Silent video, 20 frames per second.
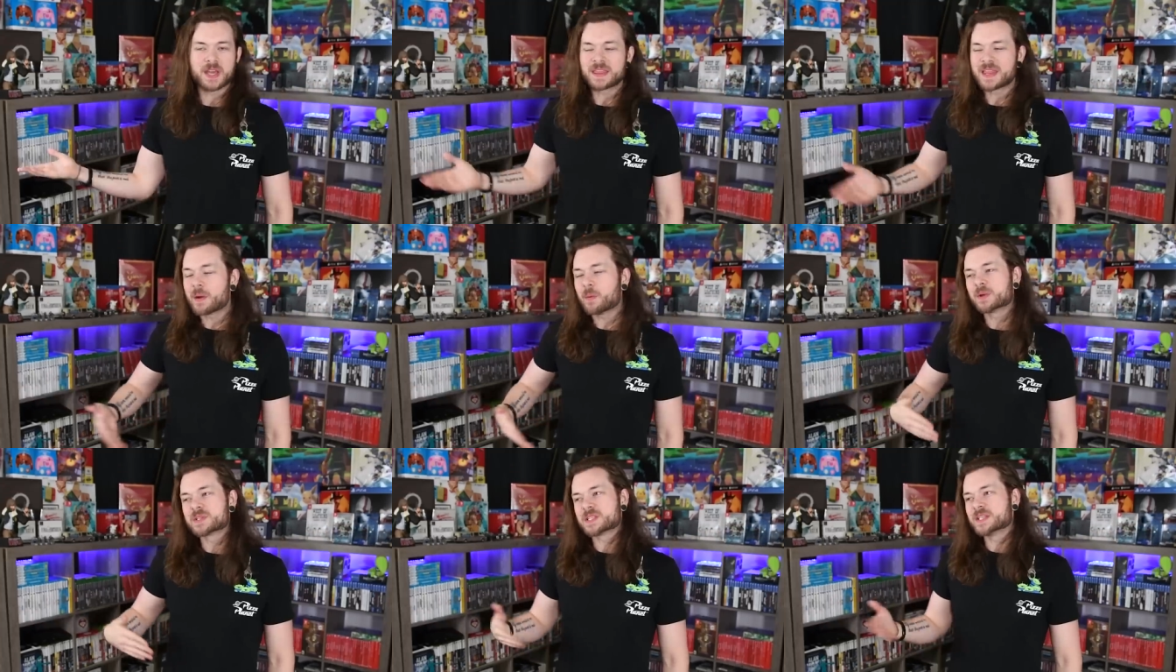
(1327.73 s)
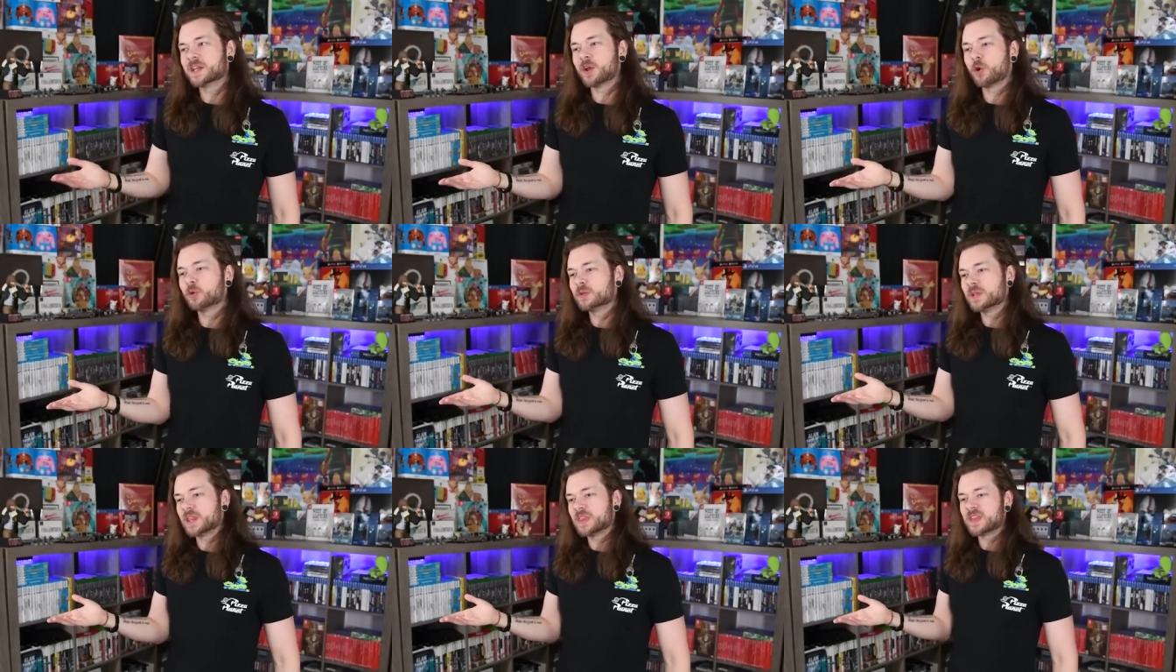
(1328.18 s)
And that wasn't the
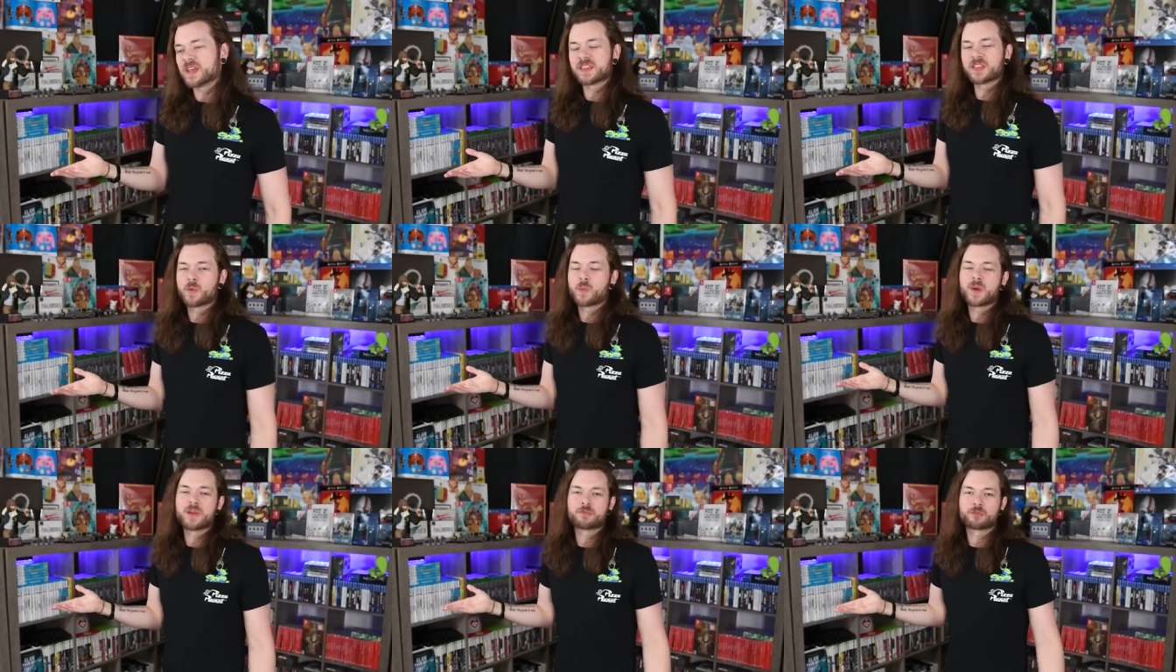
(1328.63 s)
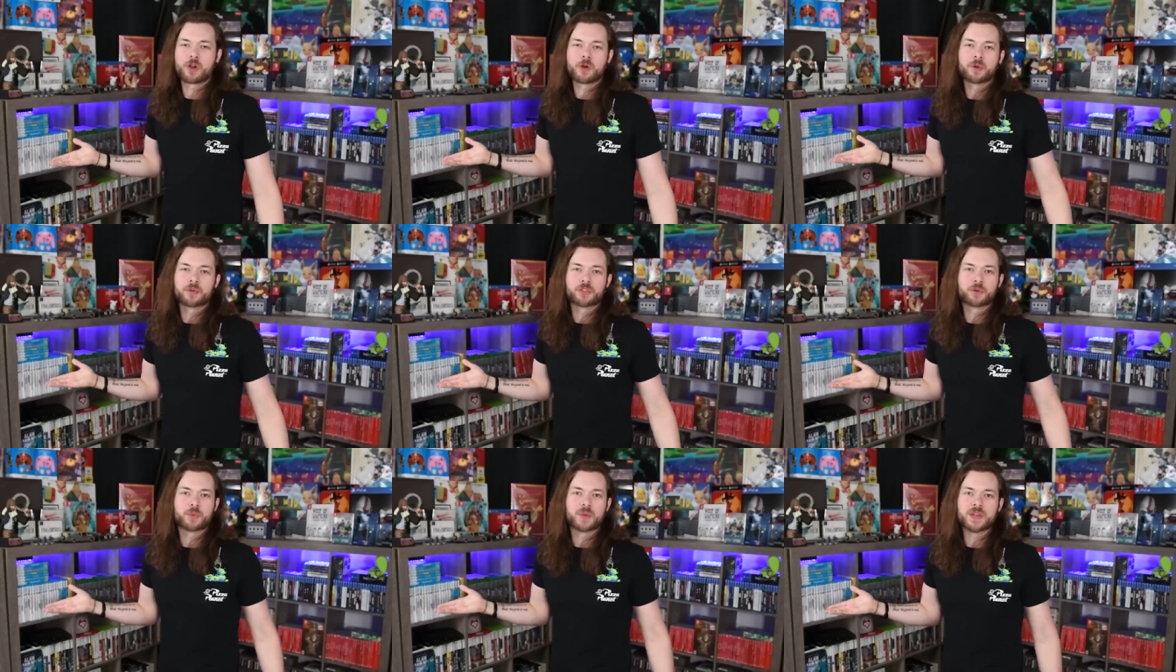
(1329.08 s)
only thing that went wrong
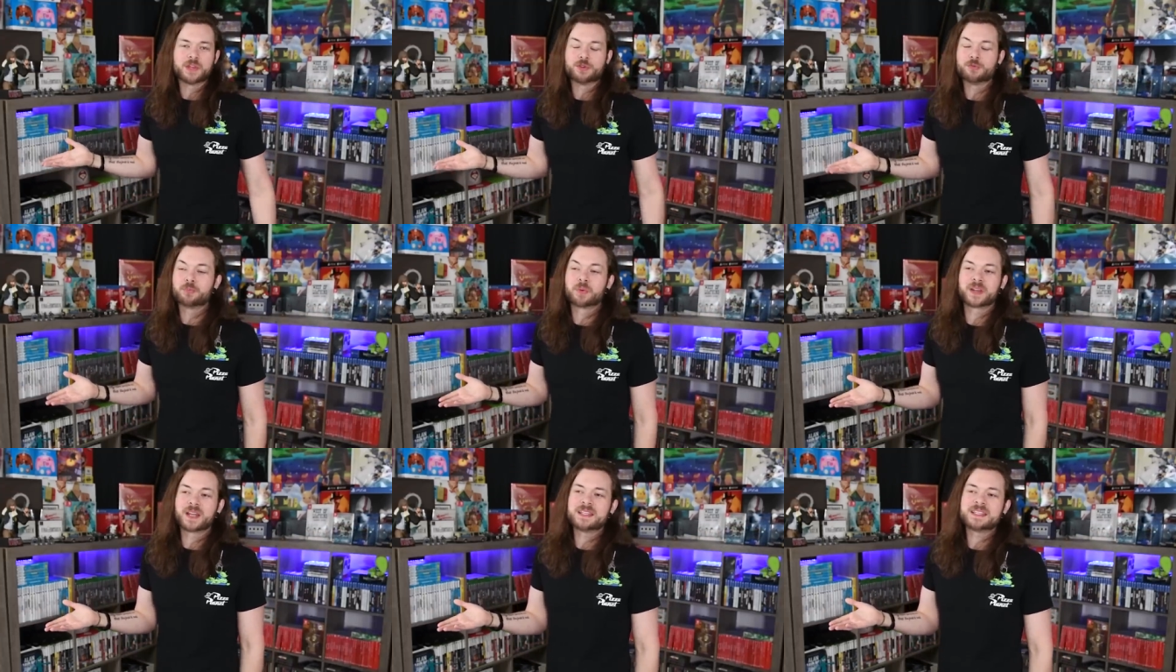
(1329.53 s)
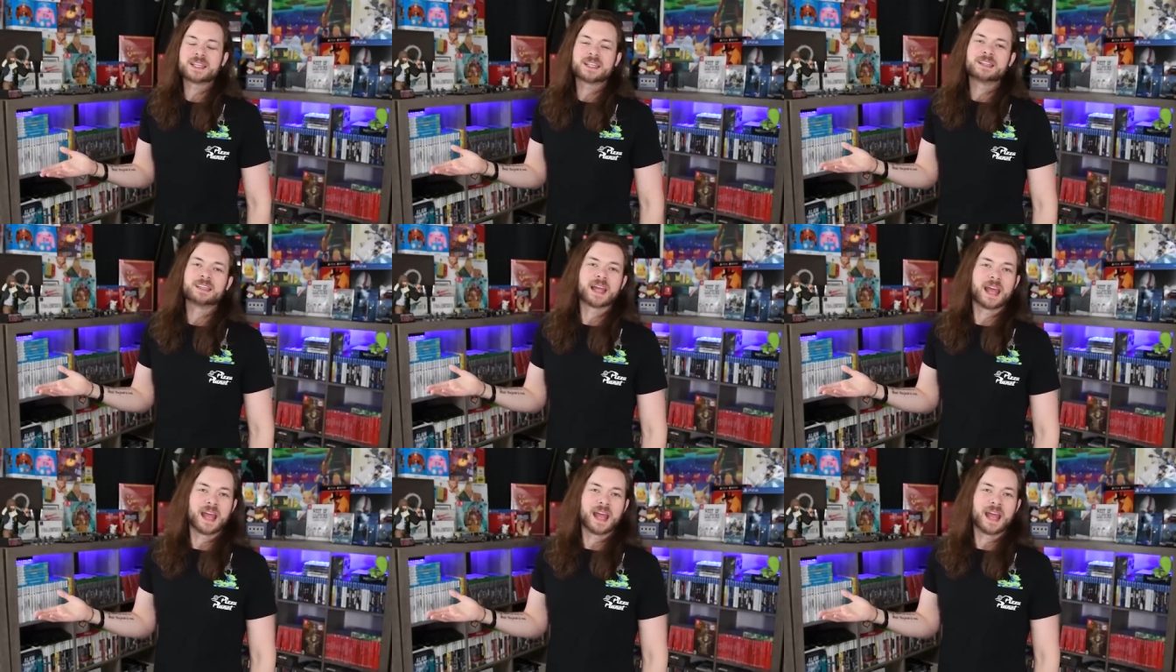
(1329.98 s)
with the Wii U, but it didn't